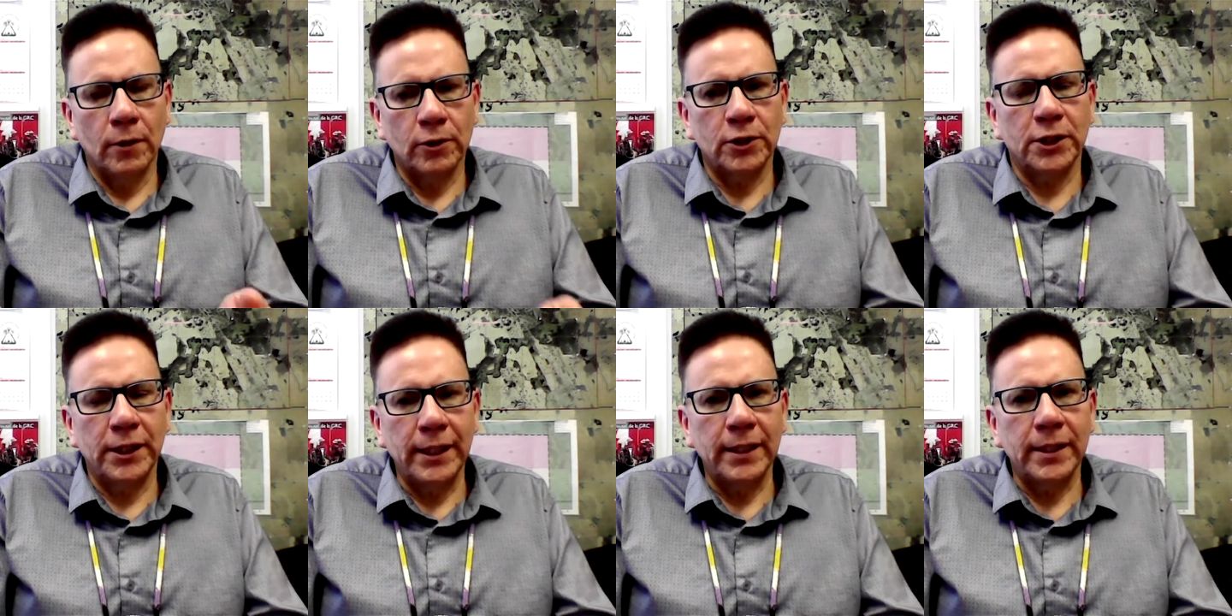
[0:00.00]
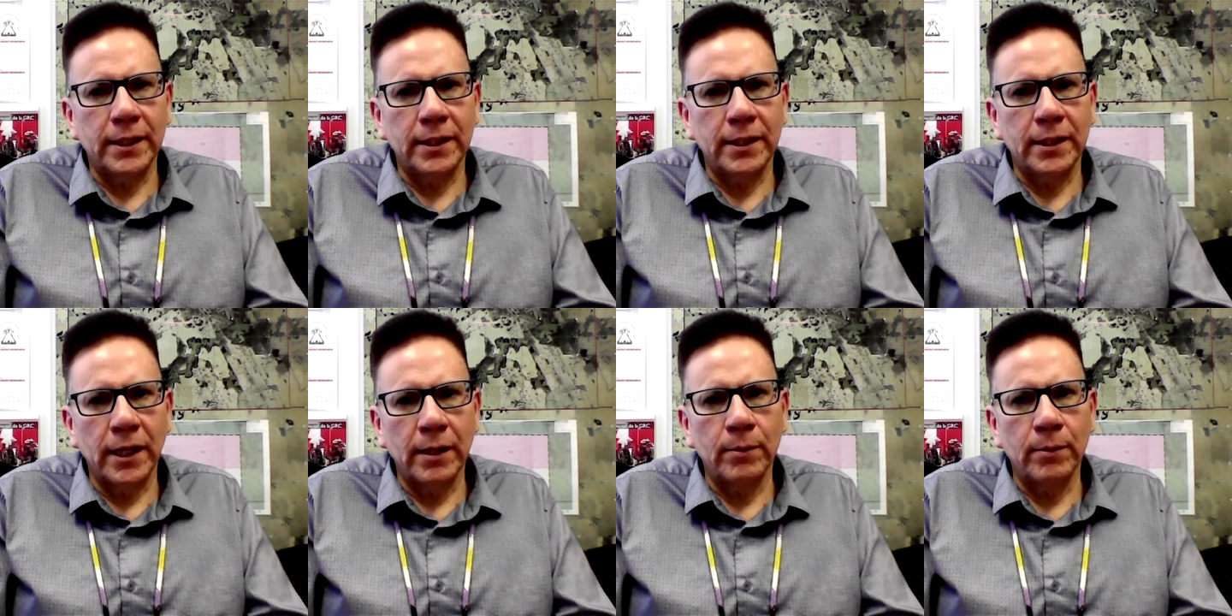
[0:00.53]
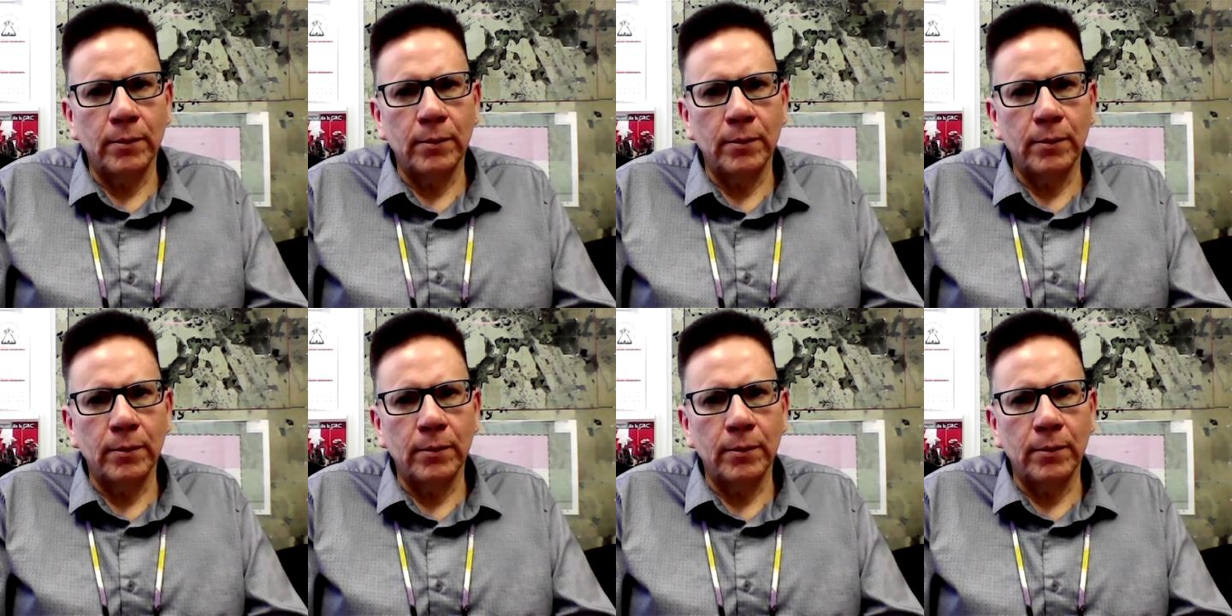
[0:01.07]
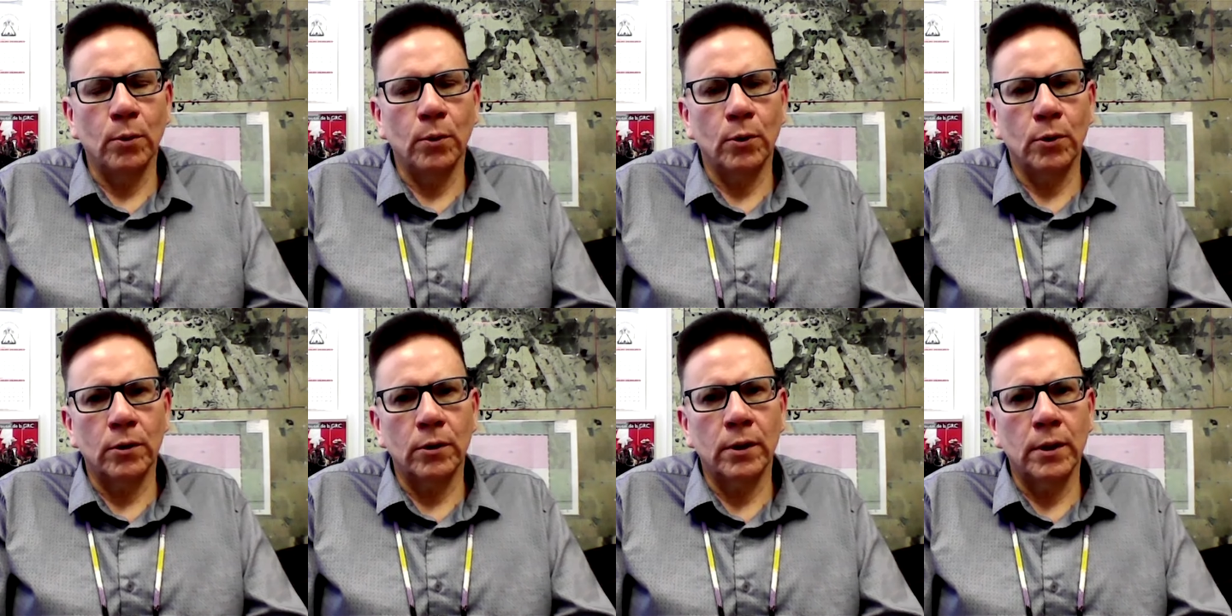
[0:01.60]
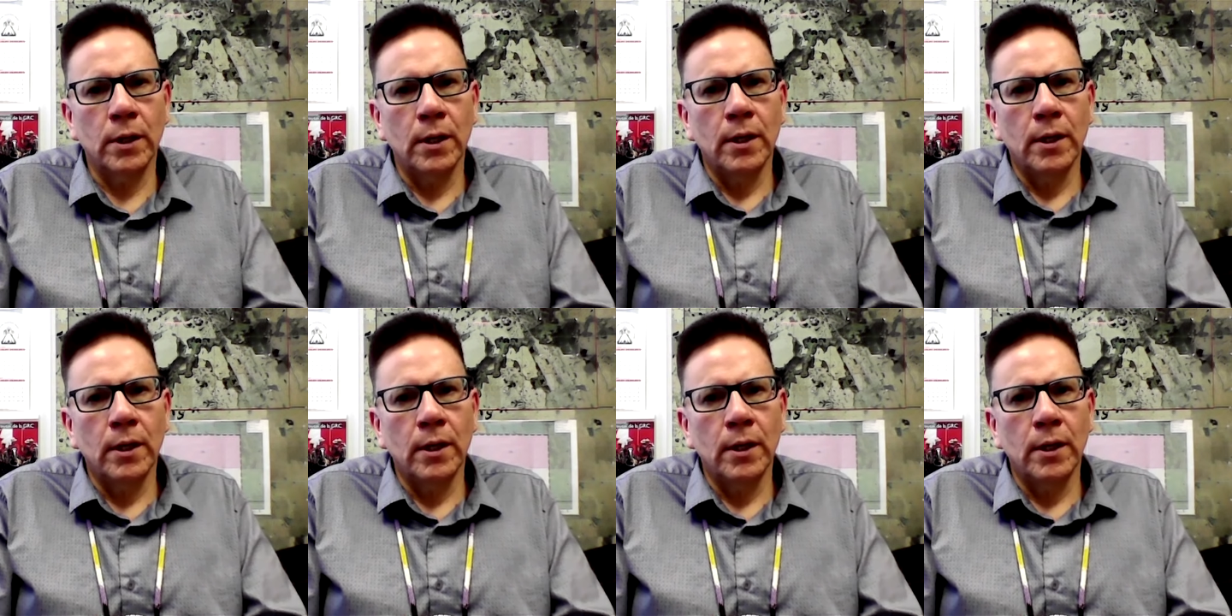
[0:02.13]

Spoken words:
seat at the table, parole board,